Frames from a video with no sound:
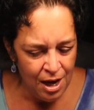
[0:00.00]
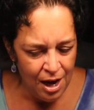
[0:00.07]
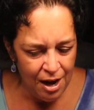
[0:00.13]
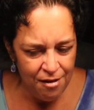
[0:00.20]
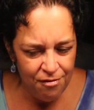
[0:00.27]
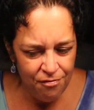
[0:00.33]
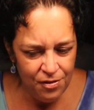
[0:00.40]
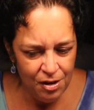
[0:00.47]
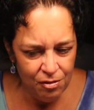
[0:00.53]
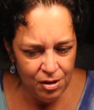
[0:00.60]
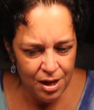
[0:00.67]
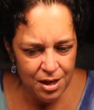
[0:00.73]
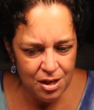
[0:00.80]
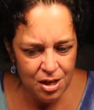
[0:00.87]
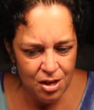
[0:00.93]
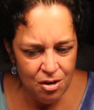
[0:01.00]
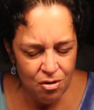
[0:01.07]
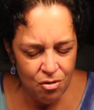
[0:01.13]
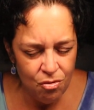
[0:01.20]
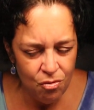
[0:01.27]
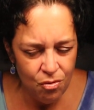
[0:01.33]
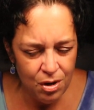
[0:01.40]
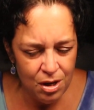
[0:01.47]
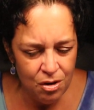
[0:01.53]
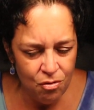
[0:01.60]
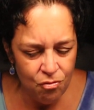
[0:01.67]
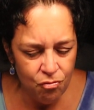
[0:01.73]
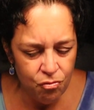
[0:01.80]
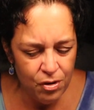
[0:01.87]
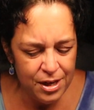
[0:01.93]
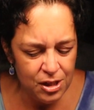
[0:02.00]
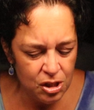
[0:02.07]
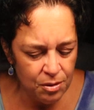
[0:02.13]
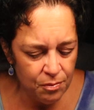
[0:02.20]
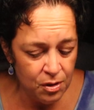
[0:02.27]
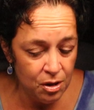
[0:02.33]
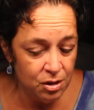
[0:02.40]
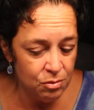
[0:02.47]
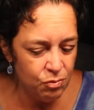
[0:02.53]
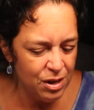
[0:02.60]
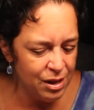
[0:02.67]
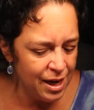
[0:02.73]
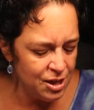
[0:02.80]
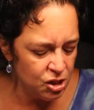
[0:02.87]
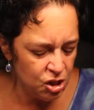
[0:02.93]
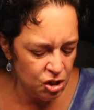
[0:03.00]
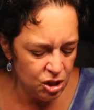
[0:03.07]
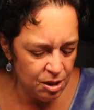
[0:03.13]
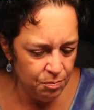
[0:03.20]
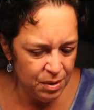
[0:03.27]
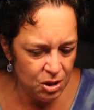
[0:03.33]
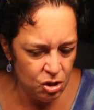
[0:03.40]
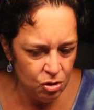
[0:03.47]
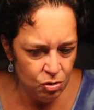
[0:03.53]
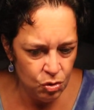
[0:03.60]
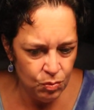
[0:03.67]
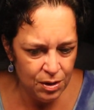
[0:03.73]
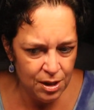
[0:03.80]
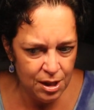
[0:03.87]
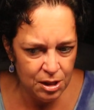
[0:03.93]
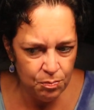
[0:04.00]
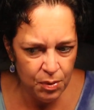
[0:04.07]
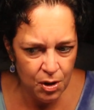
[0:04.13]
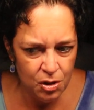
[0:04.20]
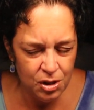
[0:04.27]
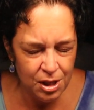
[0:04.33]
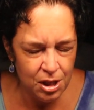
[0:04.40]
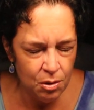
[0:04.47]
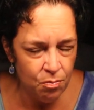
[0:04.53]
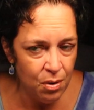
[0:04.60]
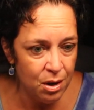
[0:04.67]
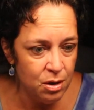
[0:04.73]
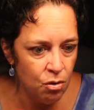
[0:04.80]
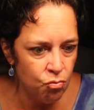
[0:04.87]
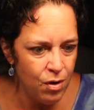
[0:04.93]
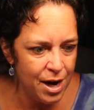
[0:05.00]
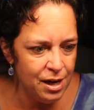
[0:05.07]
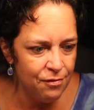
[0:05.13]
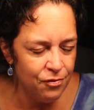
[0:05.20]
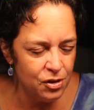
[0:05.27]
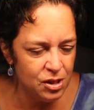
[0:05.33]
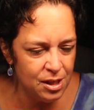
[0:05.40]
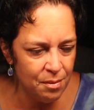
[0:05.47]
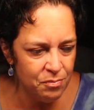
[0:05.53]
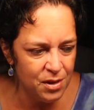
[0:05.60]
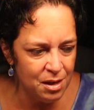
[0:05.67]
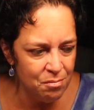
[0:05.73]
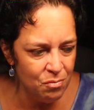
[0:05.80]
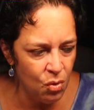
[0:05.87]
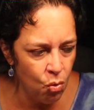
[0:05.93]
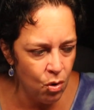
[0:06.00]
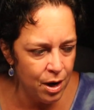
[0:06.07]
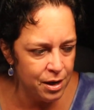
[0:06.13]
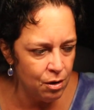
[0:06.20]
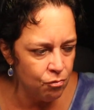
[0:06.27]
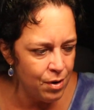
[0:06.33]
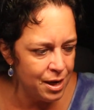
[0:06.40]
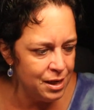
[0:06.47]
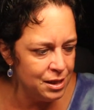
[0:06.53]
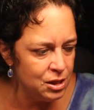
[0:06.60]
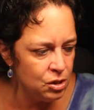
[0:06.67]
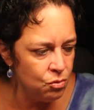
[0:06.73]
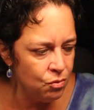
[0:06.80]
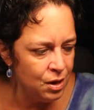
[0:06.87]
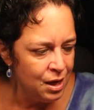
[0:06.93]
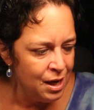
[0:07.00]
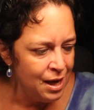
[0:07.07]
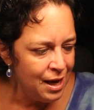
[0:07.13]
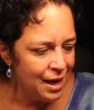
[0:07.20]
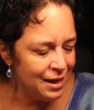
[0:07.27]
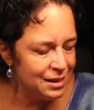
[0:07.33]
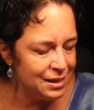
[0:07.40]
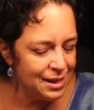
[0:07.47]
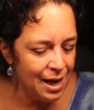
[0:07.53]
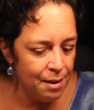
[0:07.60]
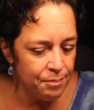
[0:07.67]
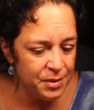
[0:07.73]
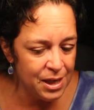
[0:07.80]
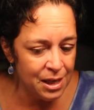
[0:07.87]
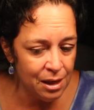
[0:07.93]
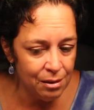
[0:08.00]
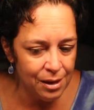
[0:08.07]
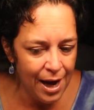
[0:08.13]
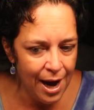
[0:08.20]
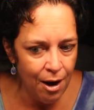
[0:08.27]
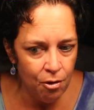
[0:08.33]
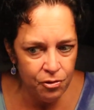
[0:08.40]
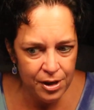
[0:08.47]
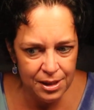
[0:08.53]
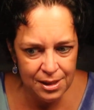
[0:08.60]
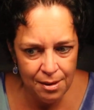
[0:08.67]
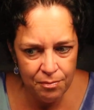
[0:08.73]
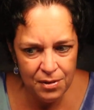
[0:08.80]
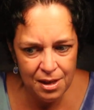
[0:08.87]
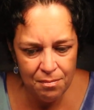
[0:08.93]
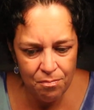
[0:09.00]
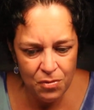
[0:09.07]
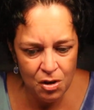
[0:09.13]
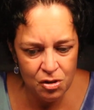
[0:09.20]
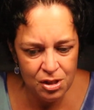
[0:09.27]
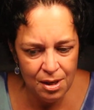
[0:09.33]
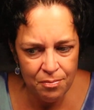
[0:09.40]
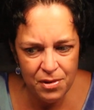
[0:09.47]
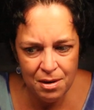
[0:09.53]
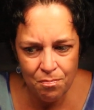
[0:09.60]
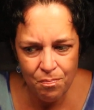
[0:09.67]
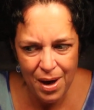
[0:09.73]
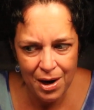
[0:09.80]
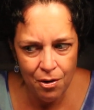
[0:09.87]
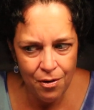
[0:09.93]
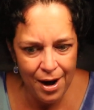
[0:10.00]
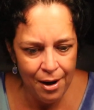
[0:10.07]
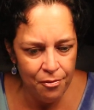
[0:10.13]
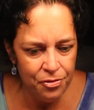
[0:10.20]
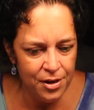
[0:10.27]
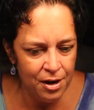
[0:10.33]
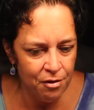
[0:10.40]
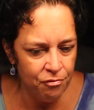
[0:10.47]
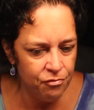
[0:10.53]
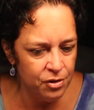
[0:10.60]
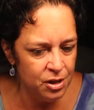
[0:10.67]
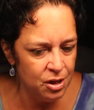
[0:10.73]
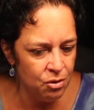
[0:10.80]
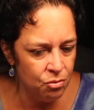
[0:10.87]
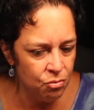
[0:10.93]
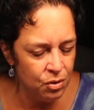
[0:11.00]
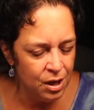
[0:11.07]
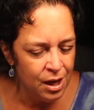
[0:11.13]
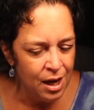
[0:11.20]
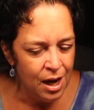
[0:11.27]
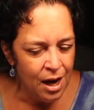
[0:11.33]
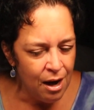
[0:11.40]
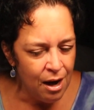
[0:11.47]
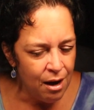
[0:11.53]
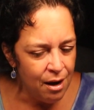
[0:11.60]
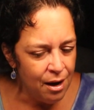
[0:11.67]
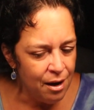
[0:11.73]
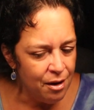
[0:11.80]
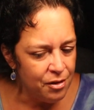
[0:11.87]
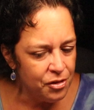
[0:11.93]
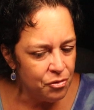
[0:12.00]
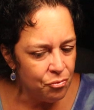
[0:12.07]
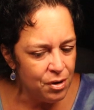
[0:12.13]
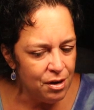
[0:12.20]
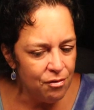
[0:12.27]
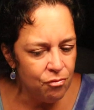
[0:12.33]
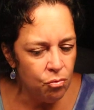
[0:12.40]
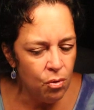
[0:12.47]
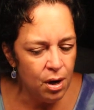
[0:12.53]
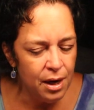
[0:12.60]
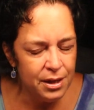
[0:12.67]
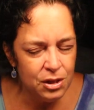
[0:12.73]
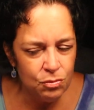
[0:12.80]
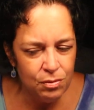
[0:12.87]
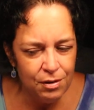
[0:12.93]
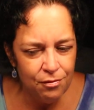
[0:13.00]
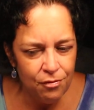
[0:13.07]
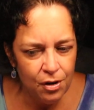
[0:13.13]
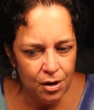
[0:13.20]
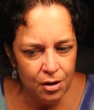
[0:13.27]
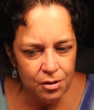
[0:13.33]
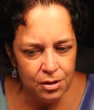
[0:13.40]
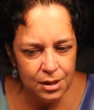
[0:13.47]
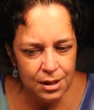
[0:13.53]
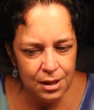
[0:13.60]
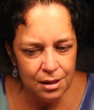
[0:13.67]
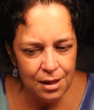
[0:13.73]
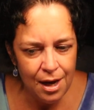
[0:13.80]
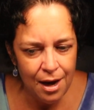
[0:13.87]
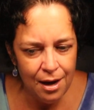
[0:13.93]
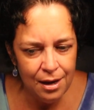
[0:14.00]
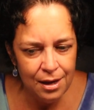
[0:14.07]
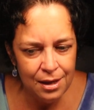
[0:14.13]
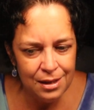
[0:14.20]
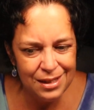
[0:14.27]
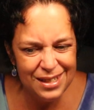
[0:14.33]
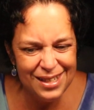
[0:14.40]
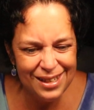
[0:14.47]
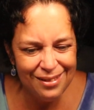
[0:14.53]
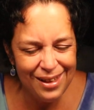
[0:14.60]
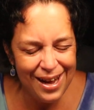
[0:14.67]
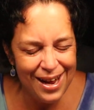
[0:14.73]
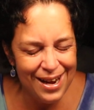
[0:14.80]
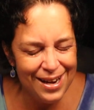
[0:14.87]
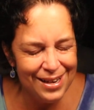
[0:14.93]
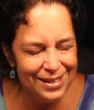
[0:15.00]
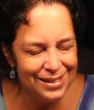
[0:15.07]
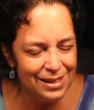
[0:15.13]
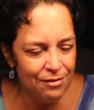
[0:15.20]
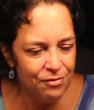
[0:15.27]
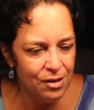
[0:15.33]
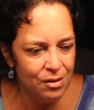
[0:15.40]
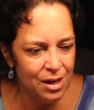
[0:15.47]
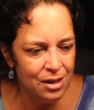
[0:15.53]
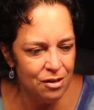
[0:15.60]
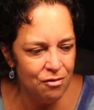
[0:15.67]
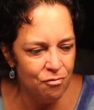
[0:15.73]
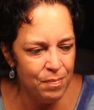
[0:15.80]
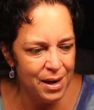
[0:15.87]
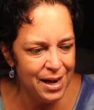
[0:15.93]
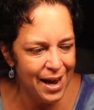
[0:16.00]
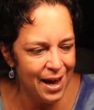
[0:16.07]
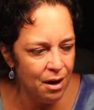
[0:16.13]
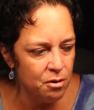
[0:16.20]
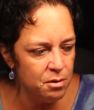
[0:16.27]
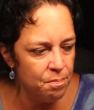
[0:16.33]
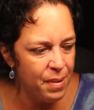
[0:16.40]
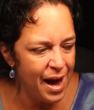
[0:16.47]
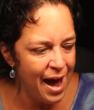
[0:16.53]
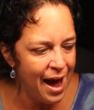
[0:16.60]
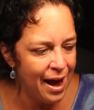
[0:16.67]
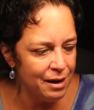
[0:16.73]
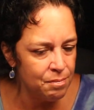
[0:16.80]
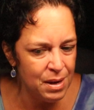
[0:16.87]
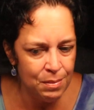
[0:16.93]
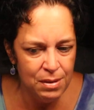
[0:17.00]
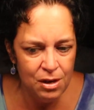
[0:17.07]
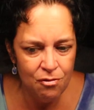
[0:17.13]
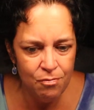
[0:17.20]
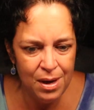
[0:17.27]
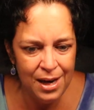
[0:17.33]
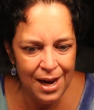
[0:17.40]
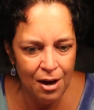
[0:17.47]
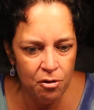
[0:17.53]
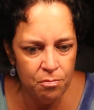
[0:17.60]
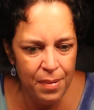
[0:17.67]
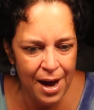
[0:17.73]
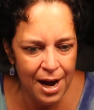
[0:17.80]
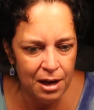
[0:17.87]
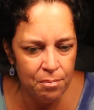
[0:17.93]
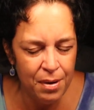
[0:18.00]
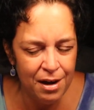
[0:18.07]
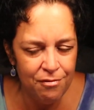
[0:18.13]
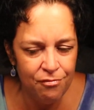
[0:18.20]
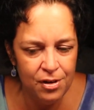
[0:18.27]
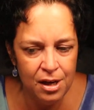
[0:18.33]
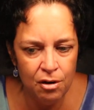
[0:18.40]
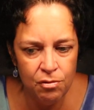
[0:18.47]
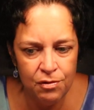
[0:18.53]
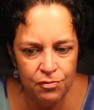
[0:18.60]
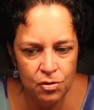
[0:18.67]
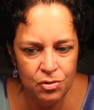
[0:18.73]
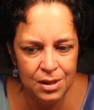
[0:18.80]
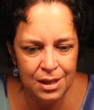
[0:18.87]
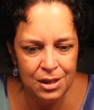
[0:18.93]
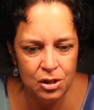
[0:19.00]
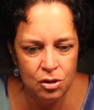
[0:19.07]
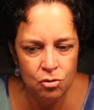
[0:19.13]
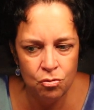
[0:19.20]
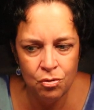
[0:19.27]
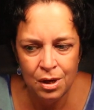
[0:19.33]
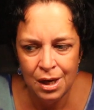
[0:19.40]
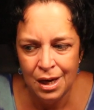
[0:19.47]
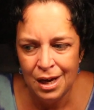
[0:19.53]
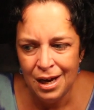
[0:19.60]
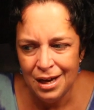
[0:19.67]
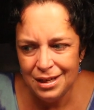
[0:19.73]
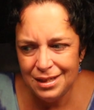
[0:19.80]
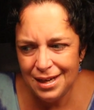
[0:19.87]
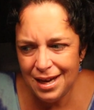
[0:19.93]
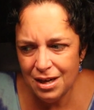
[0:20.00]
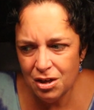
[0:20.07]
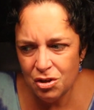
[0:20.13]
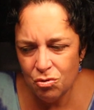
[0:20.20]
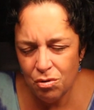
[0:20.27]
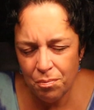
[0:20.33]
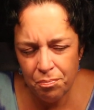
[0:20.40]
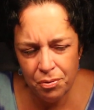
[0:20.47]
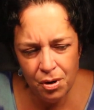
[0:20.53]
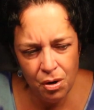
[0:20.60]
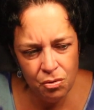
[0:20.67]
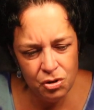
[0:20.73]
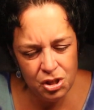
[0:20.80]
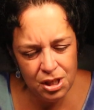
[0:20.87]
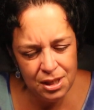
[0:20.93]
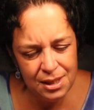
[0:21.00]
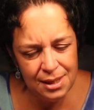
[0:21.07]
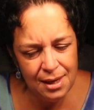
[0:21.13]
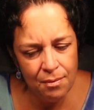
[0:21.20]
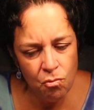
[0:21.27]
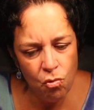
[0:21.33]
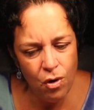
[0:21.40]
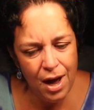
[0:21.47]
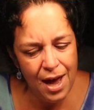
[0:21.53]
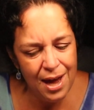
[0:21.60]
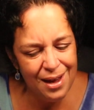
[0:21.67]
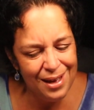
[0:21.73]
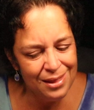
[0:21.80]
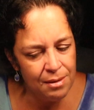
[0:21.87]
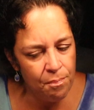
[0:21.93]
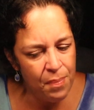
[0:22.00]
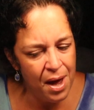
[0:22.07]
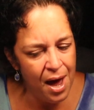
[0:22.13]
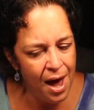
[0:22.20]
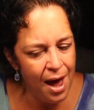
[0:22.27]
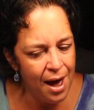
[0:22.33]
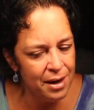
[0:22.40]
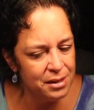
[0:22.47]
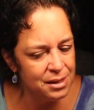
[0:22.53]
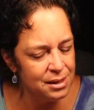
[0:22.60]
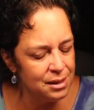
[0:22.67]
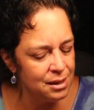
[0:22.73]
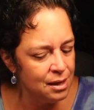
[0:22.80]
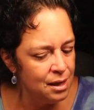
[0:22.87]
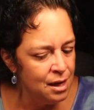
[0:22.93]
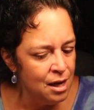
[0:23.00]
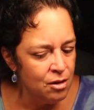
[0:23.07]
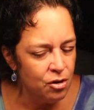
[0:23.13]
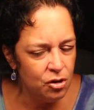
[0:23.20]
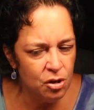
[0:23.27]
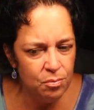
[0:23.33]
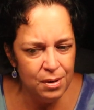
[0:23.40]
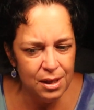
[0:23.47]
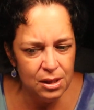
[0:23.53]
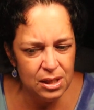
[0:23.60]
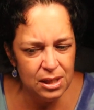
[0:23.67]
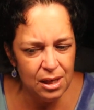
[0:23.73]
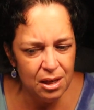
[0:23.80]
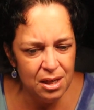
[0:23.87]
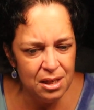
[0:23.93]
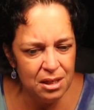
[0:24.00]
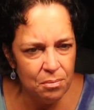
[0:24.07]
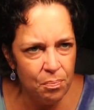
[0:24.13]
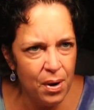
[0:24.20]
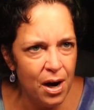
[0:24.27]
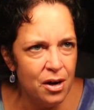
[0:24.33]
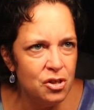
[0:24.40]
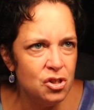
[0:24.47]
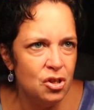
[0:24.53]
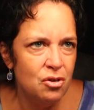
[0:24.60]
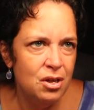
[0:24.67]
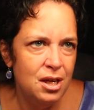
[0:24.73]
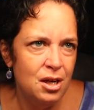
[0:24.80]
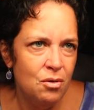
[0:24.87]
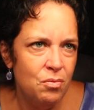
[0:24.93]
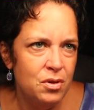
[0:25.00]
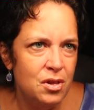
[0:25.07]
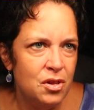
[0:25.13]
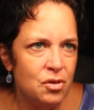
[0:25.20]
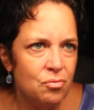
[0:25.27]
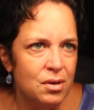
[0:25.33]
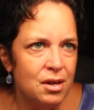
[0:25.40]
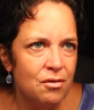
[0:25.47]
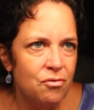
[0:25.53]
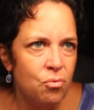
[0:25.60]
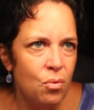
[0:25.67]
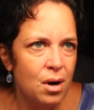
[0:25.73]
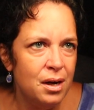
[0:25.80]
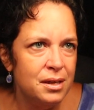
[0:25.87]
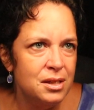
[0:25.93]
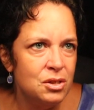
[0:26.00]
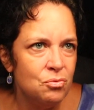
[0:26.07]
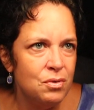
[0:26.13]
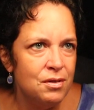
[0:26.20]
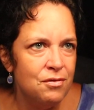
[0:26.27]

I feel like you you've reached there's relationship issues with this person. You're but you're ready for something more. You're ready to accept and allow that something there's something better out there for you uh, Three of Wands reversed, that is delays. I feel like you've been held back. Maybe you've been held back by fear, refusing to take a new approach in some way in the past. There could be a sudden departure here with the Three of Wands